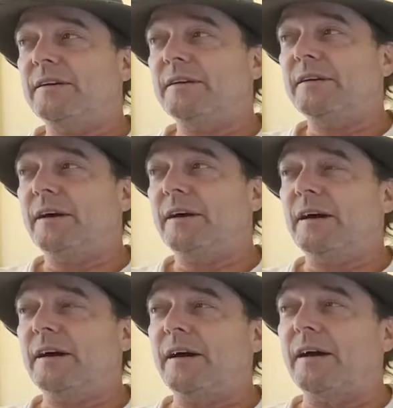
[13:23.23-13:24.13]

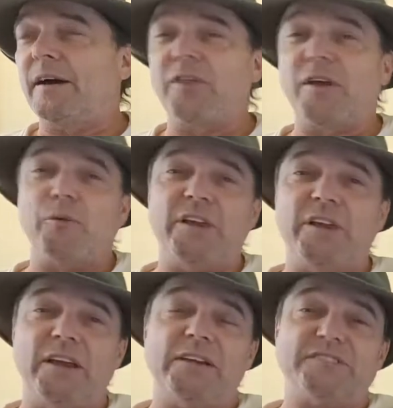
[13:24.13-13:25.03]
I think we
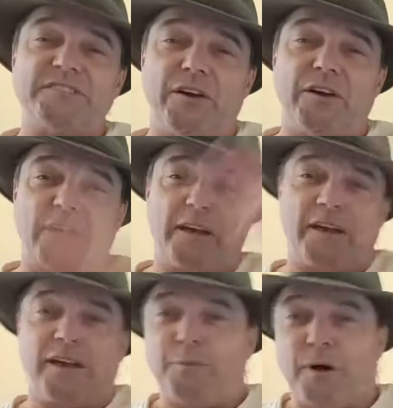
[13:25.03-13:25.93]
need to start
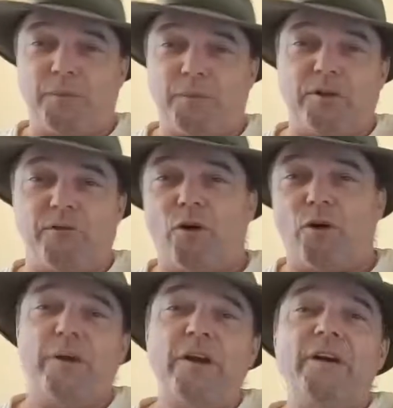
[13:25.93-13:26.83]
getting a public
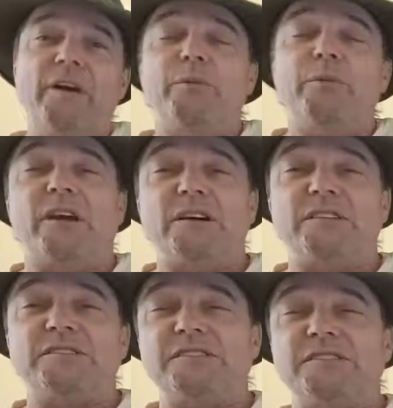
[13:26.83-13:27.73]
forum
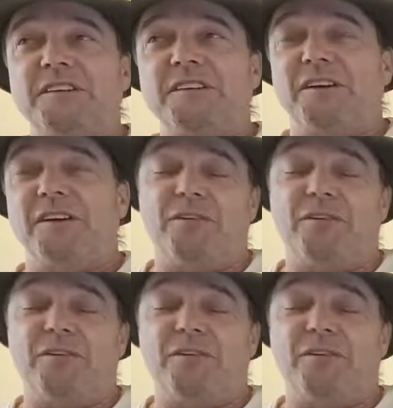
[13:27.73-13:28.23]
because, a